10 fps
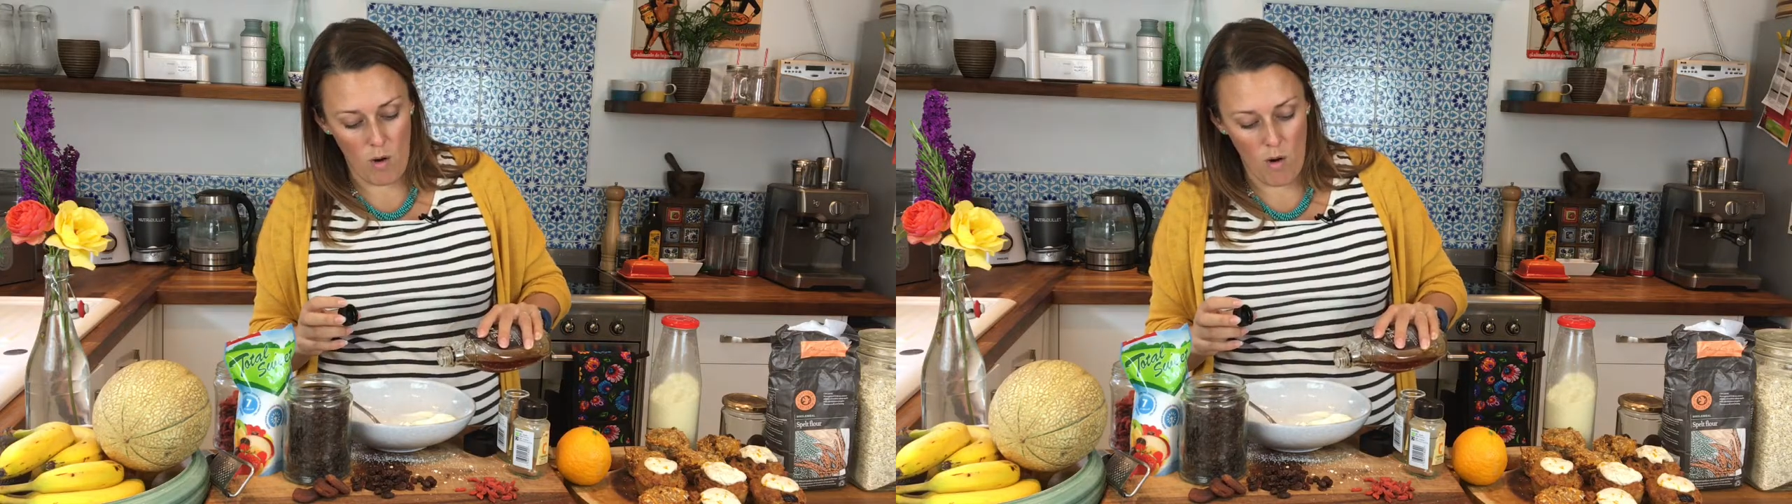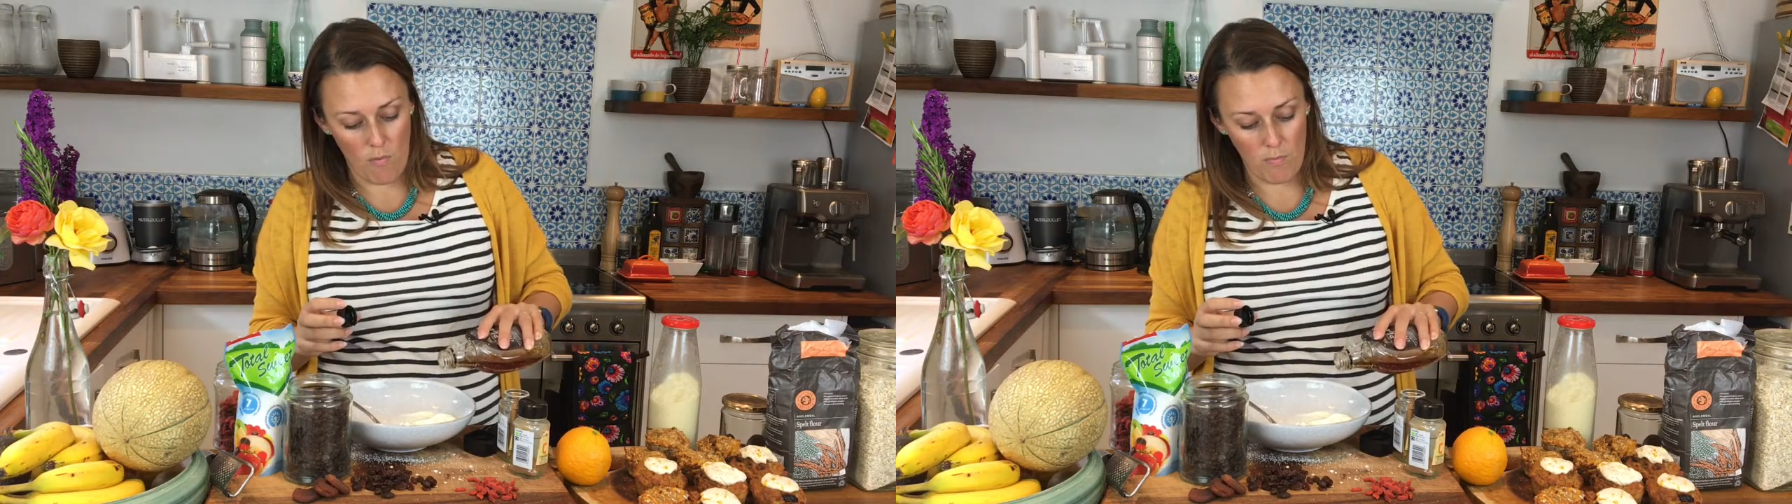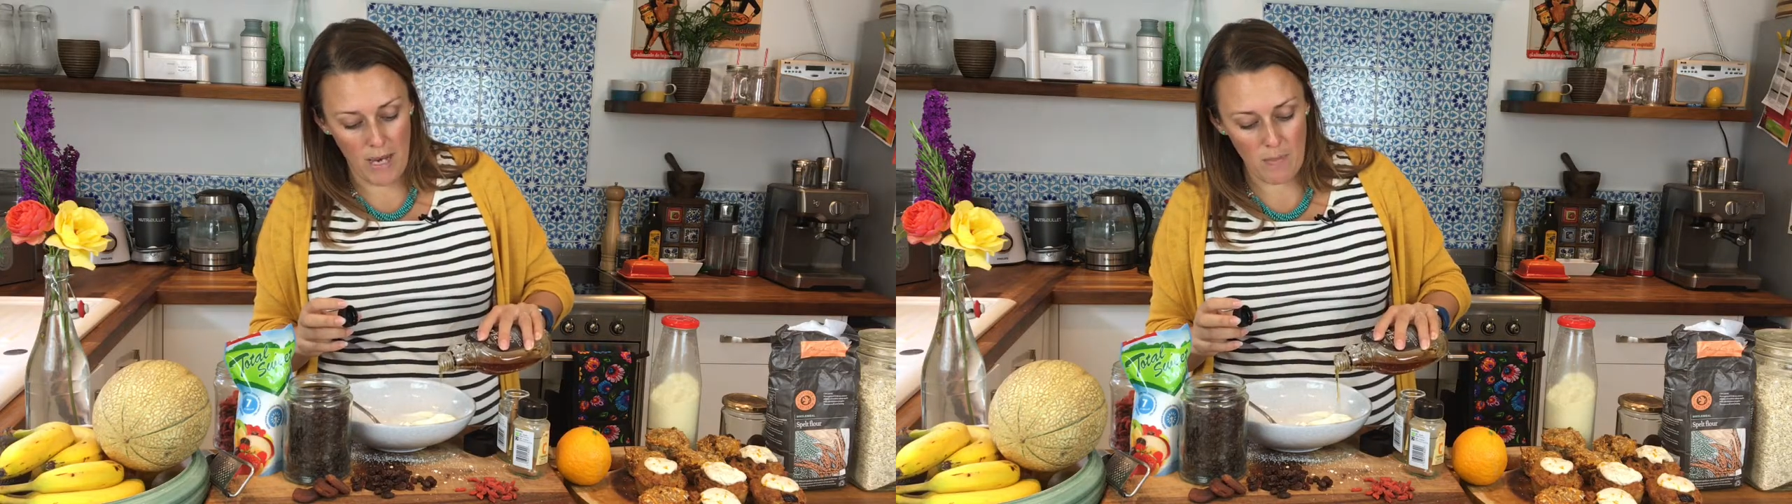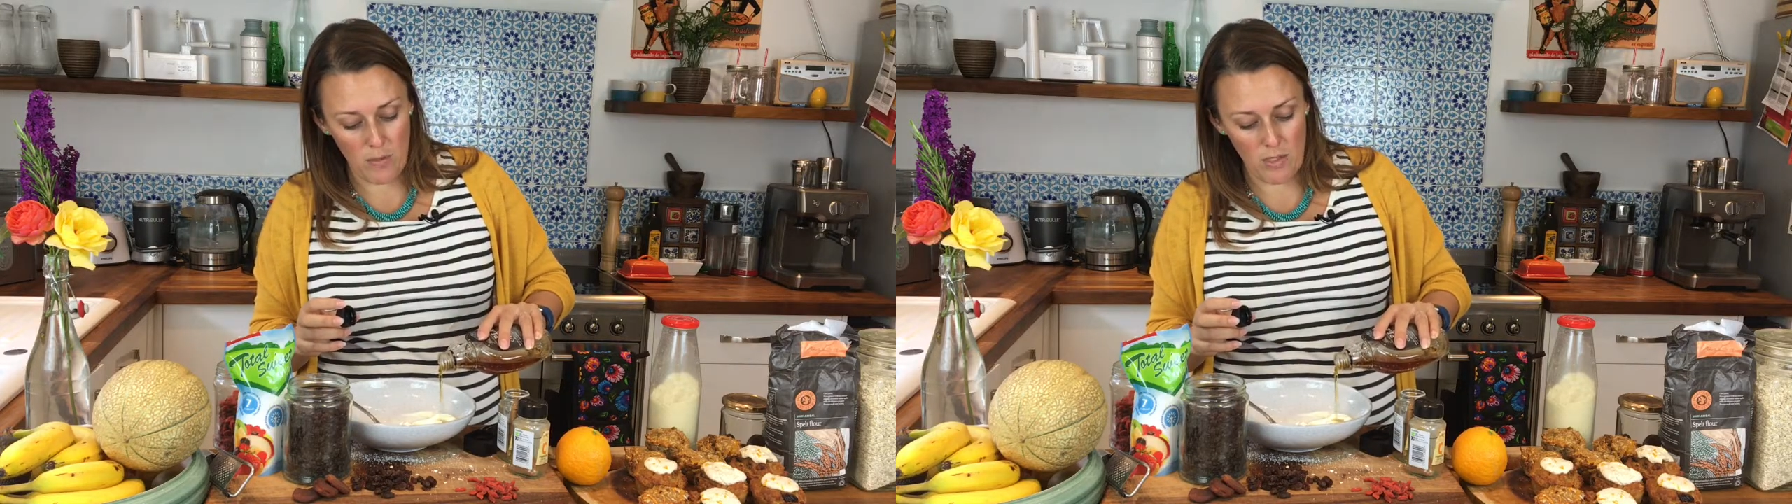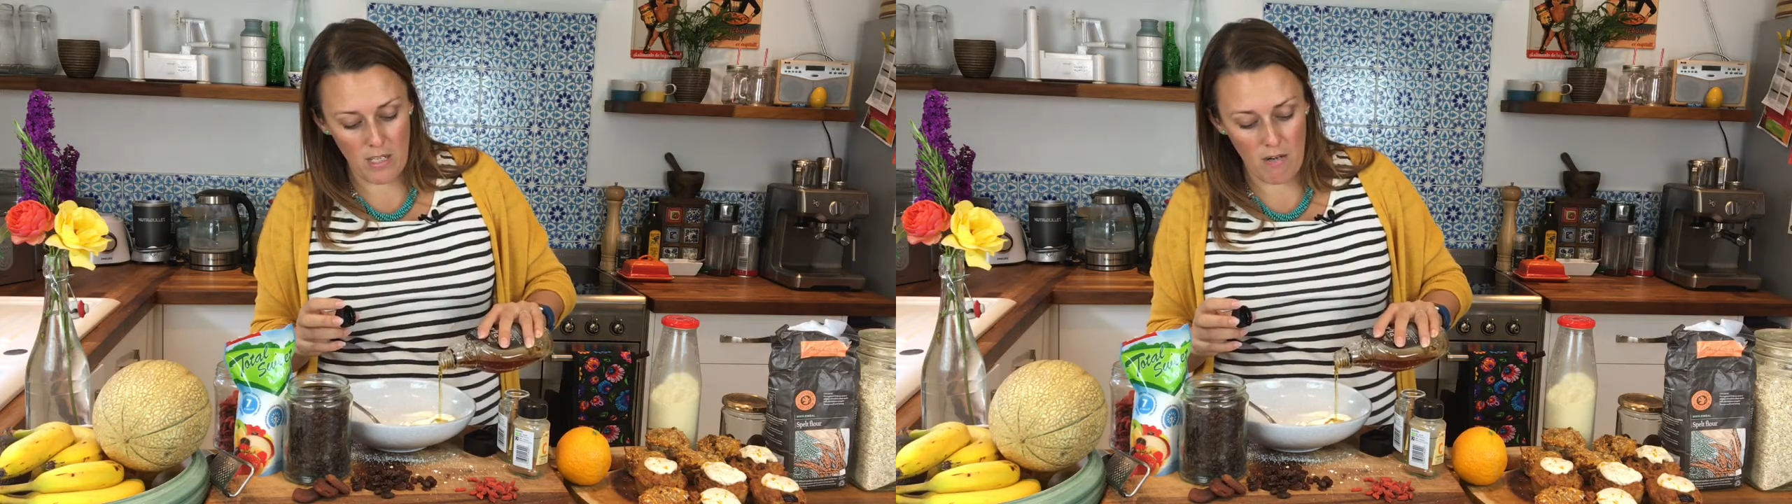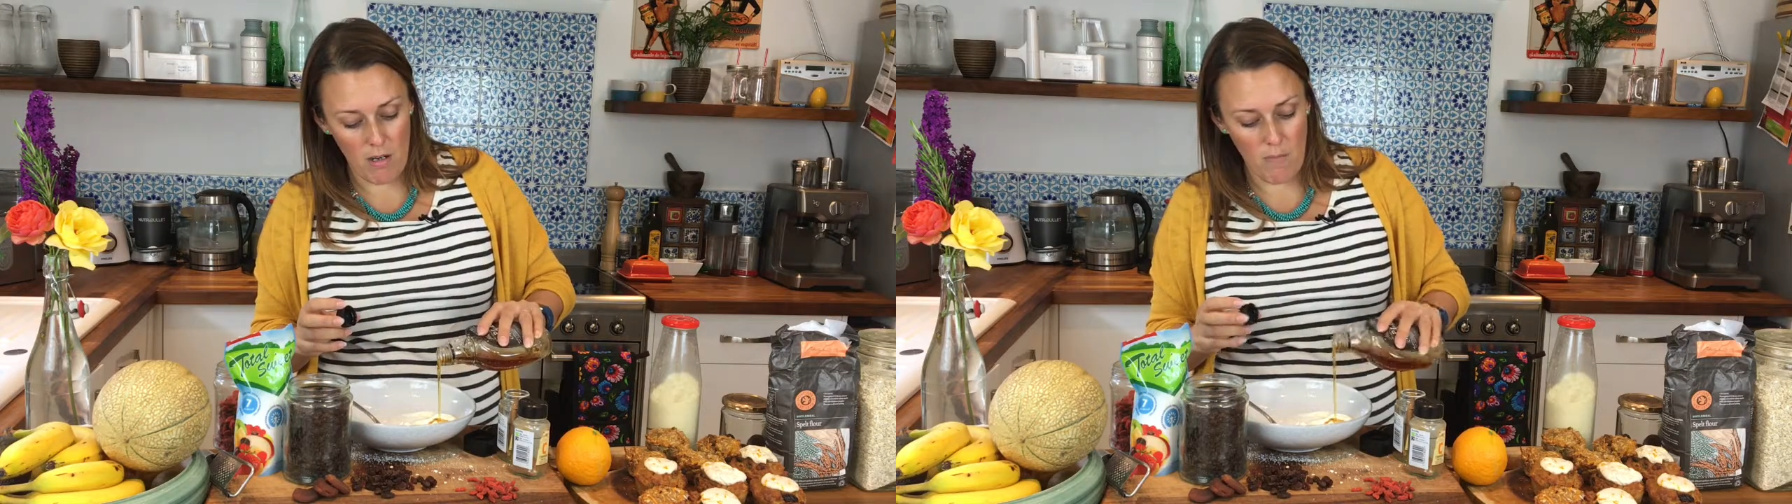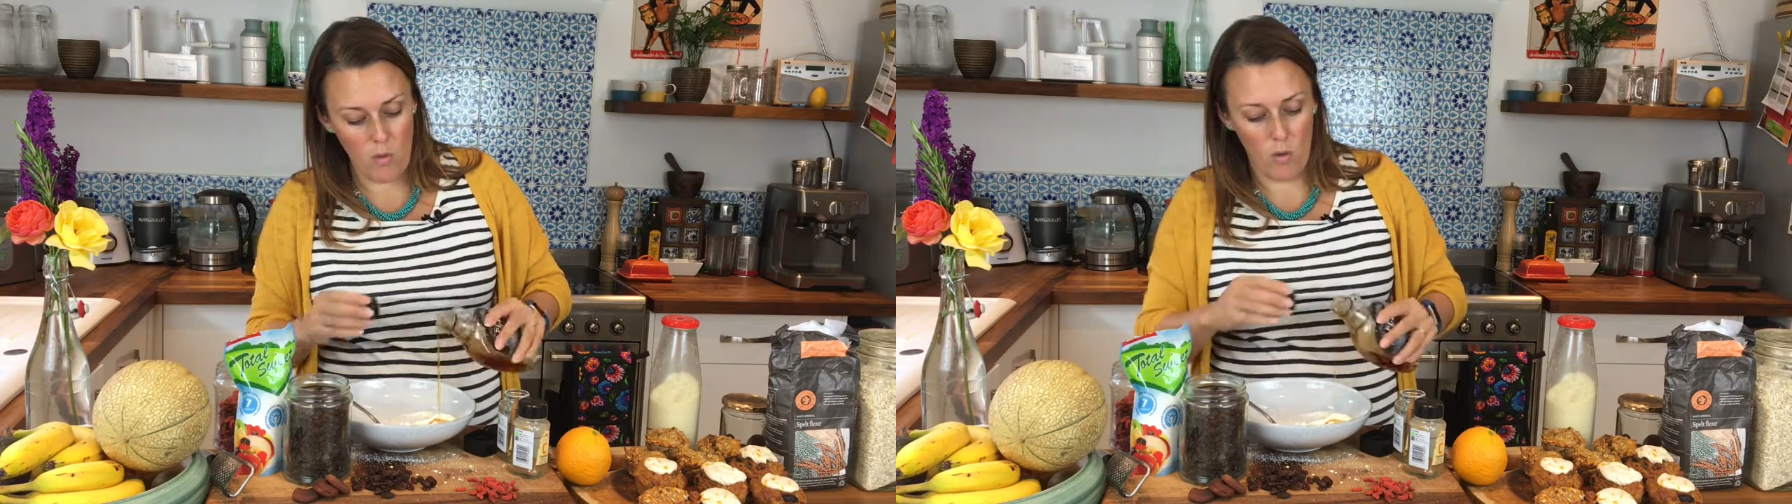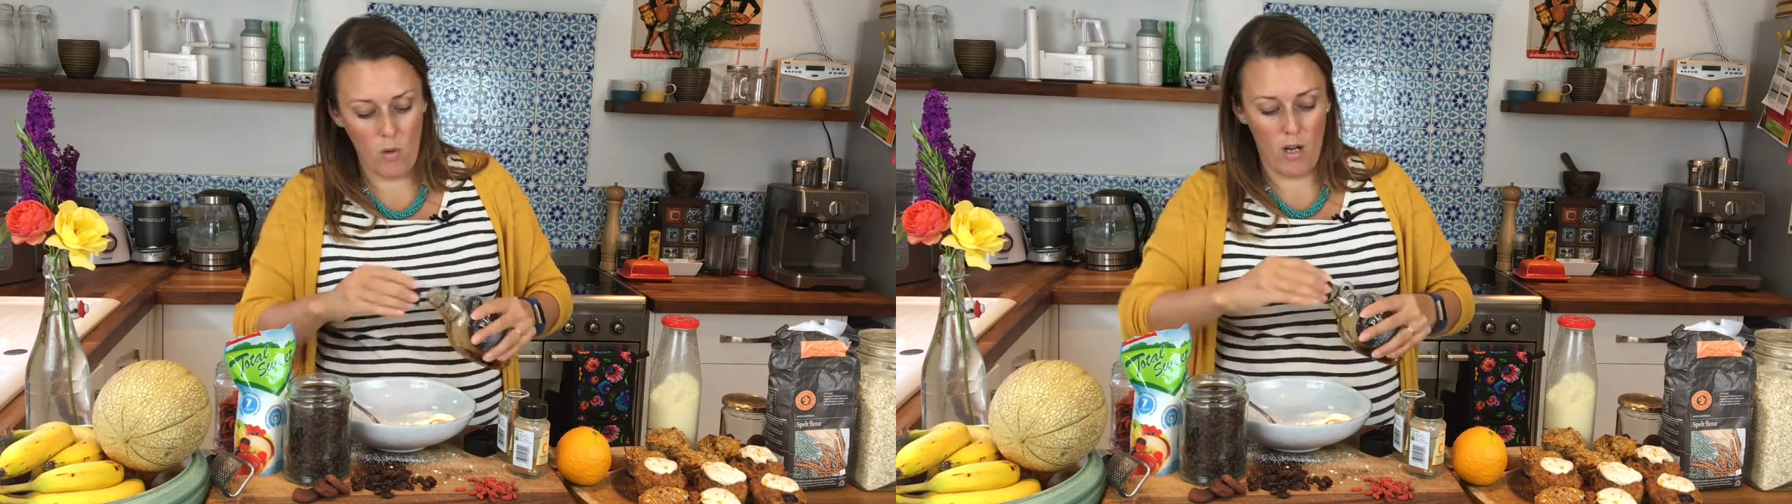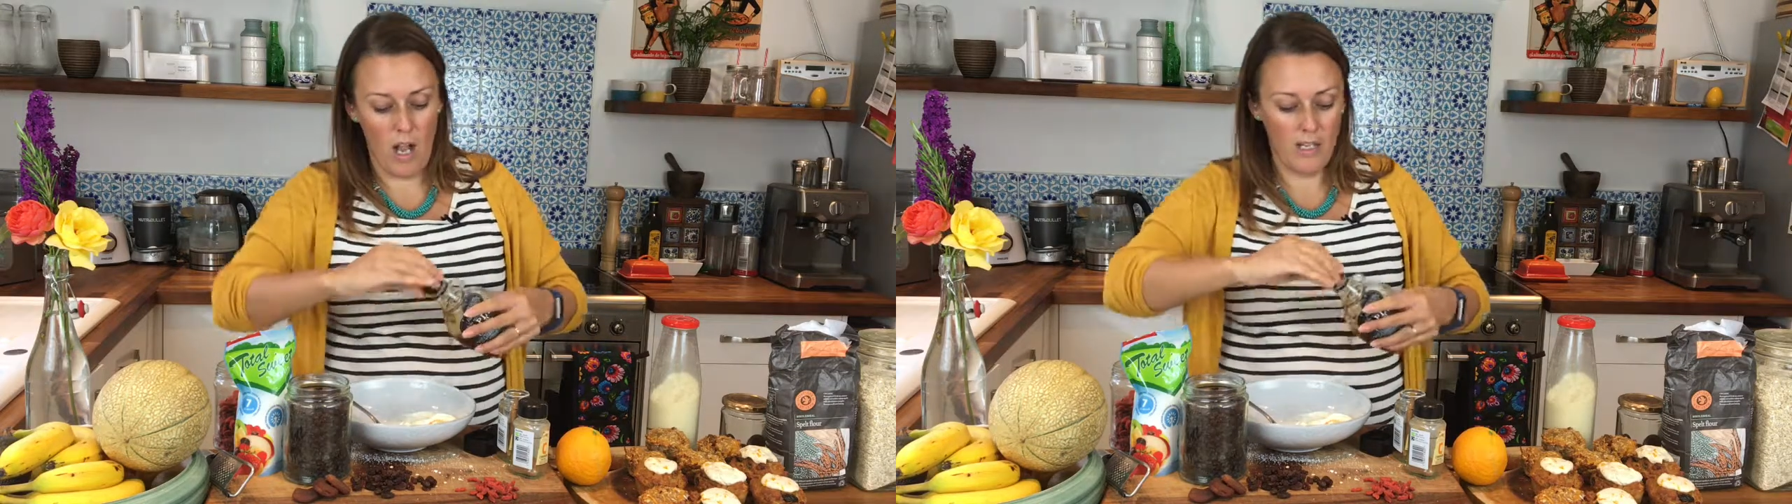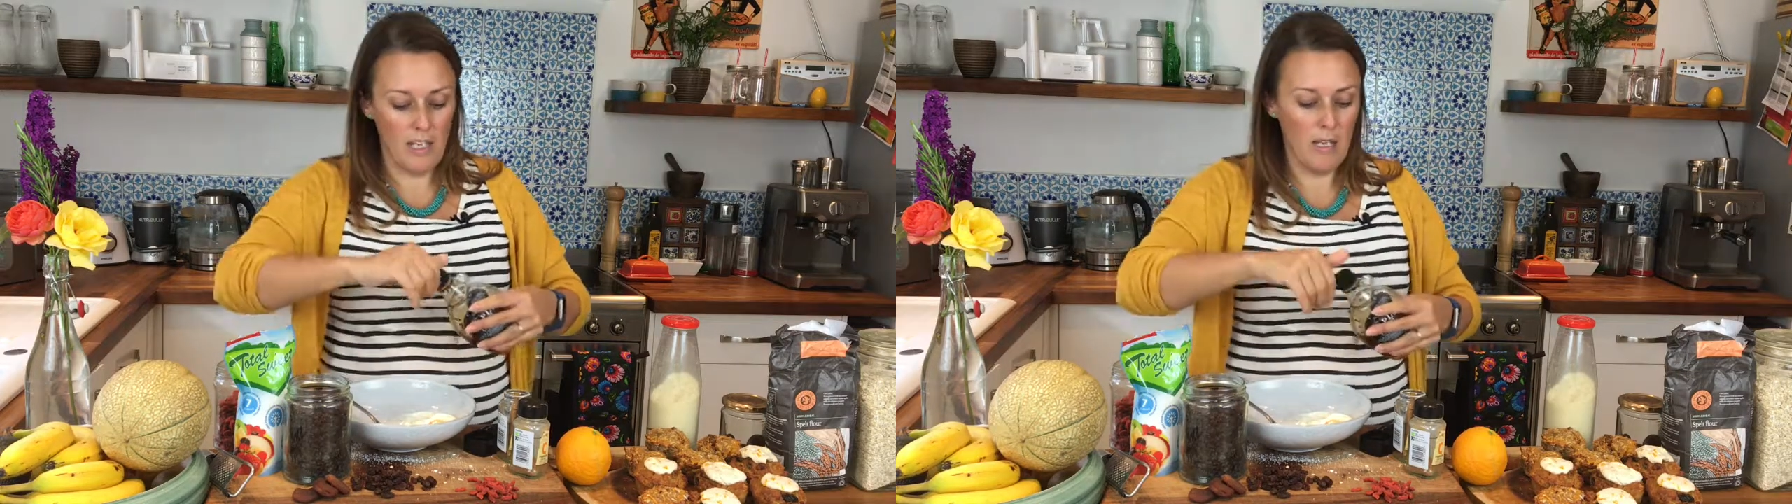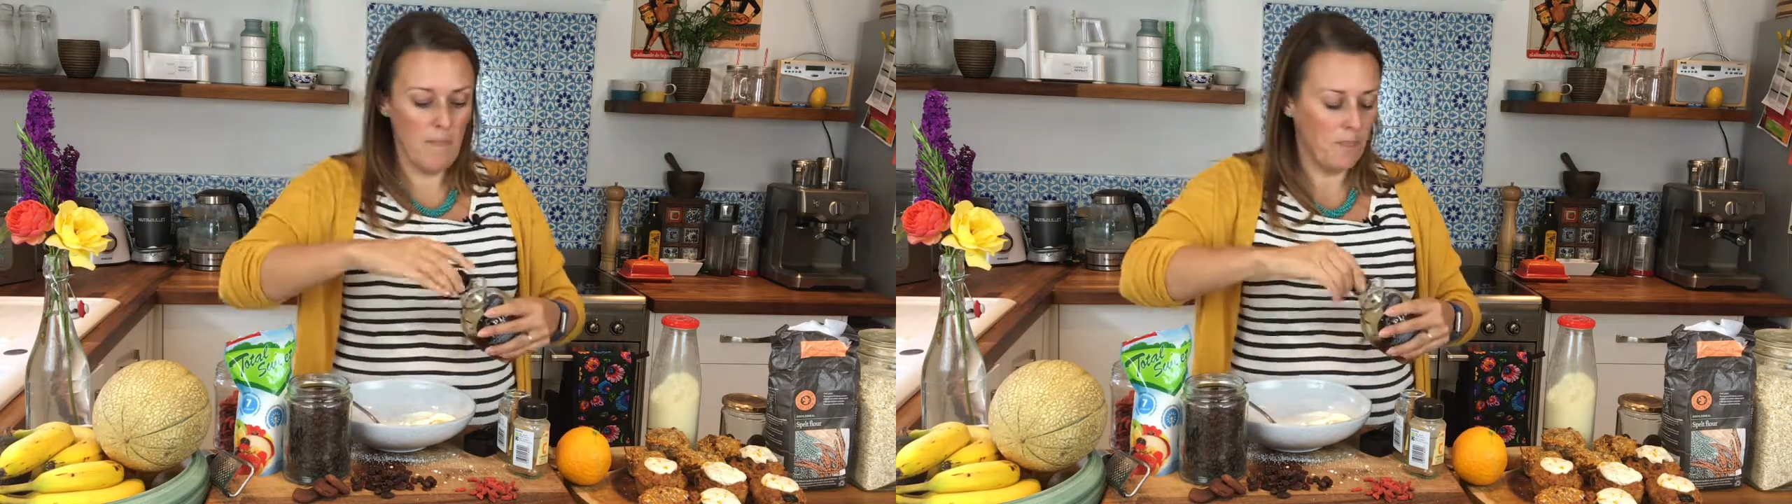of maple syrup or honey,